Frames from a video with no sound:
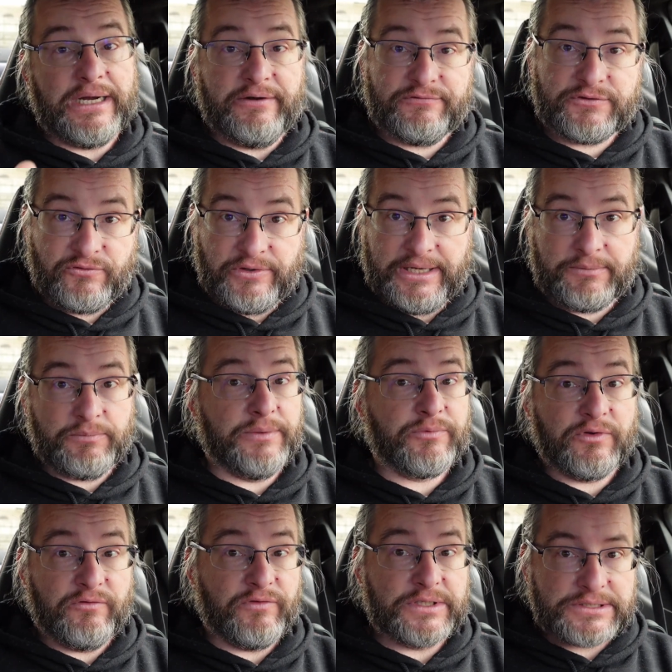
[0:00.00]
I've tracked my
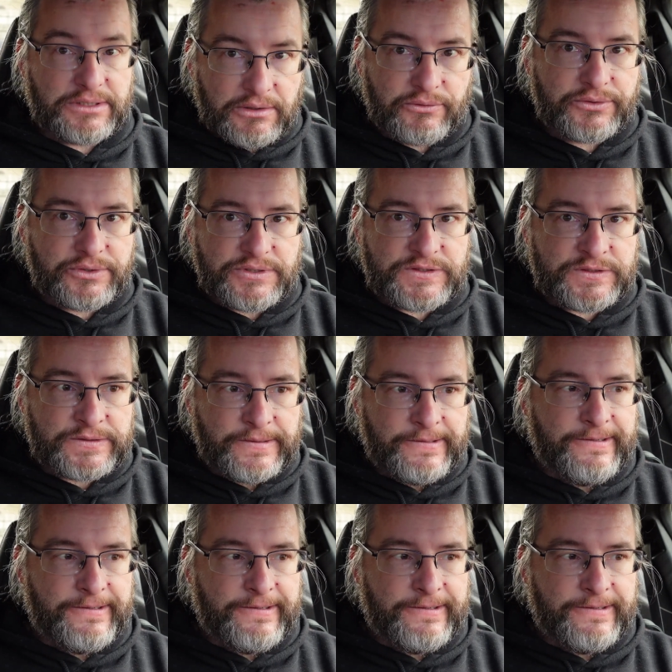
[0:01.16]
previous Lotus,